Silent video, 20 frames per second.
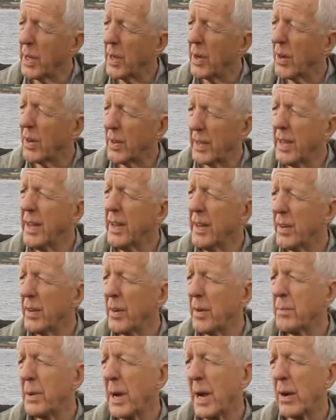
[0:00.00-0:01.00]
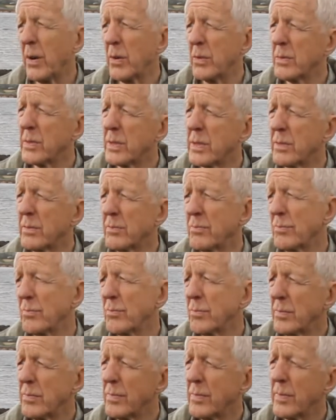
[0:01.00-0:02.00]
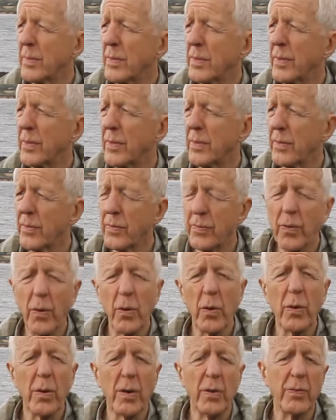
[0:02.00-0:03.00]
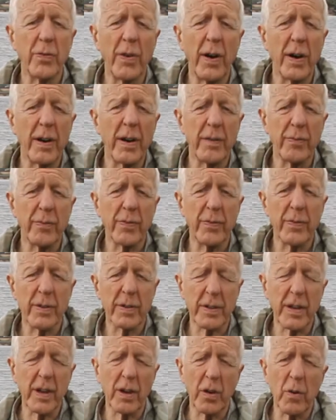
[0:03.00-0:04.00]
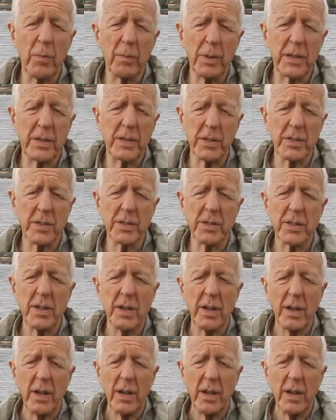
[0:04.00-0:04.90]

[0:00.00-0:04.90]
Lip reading: are here about 4 or 5 kilometers